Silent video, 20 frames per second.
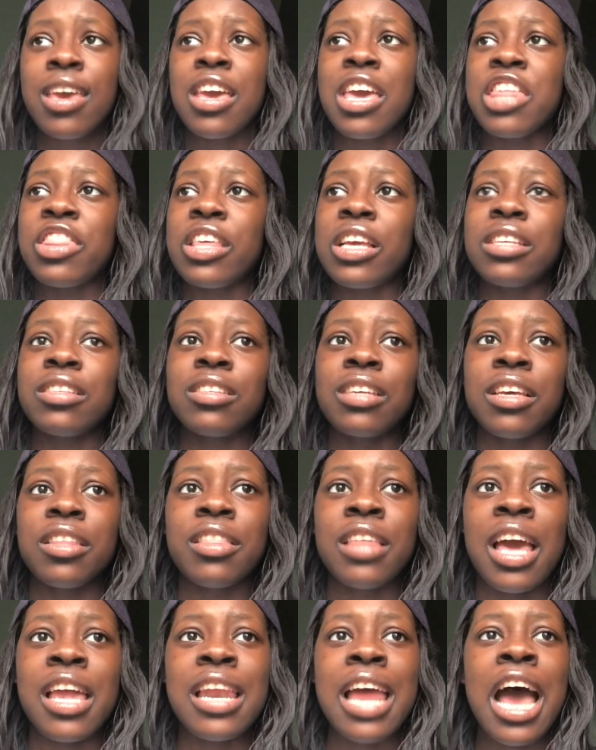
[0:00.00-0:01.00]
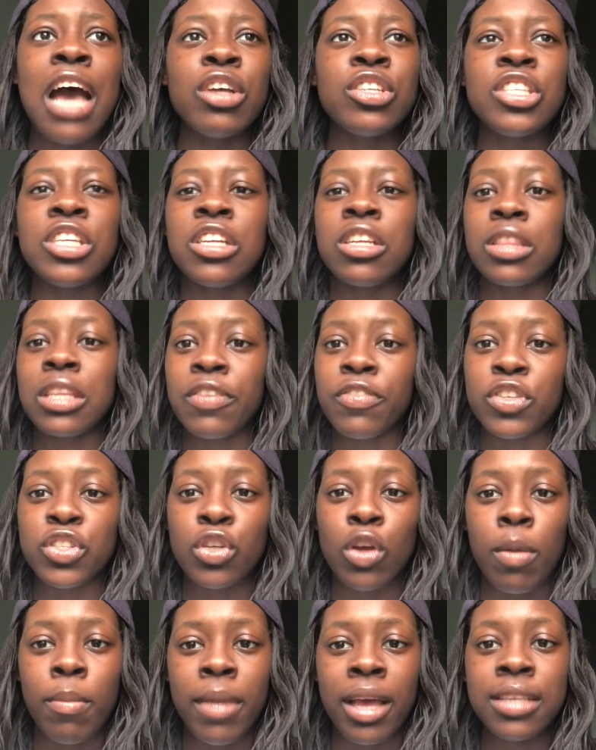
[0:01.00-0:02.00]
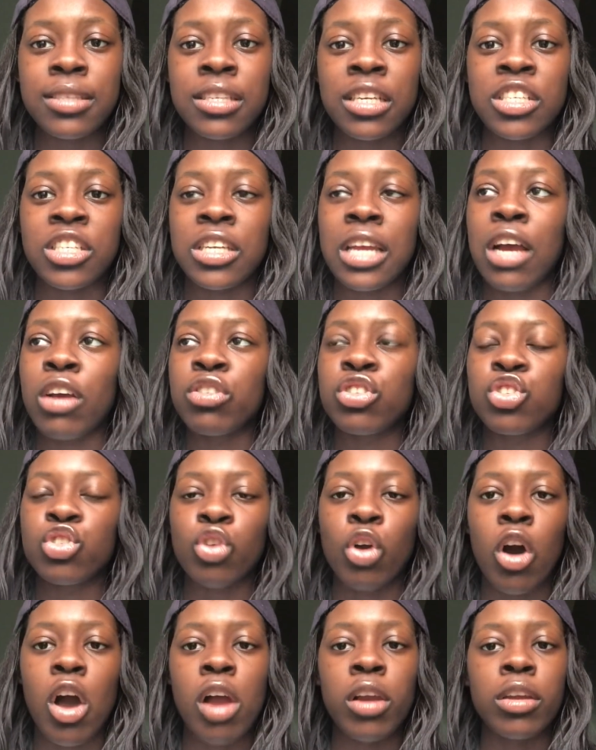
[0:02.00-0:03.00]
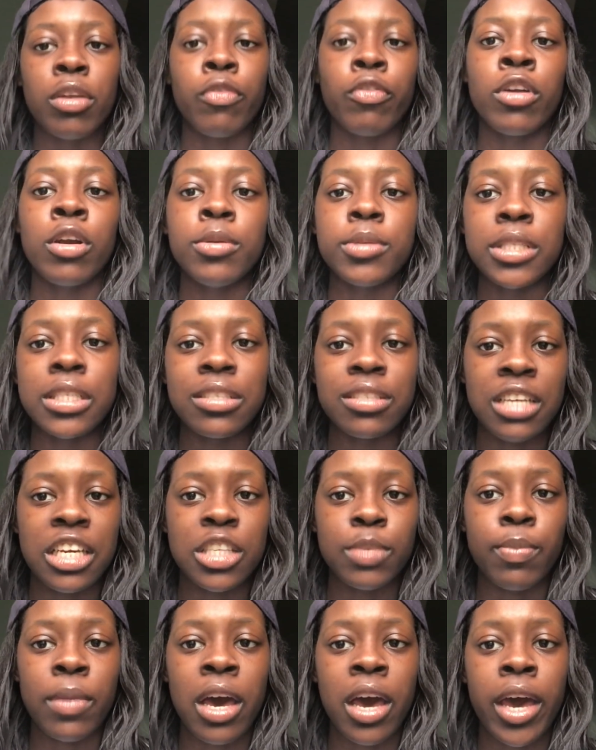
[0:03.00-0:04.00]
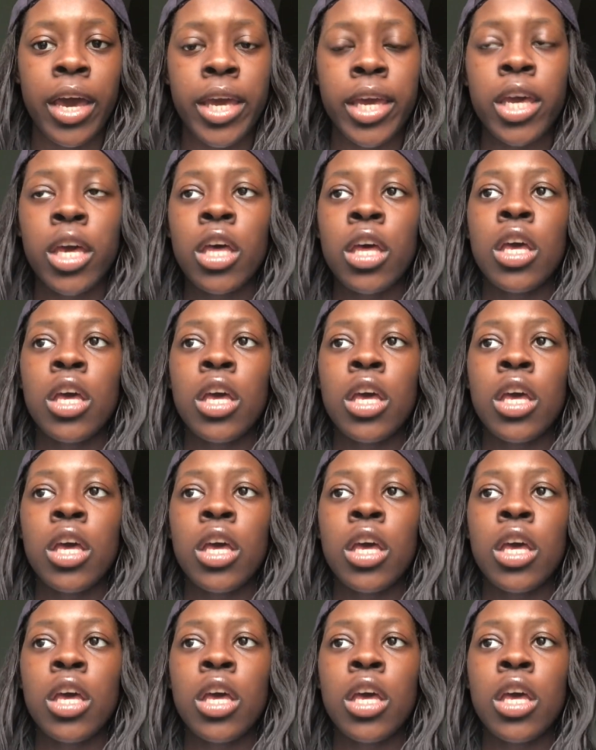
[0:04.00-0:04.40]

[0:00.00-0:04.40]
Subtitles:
and things like that, and how she delivers her message, and how strong and firm she stands by,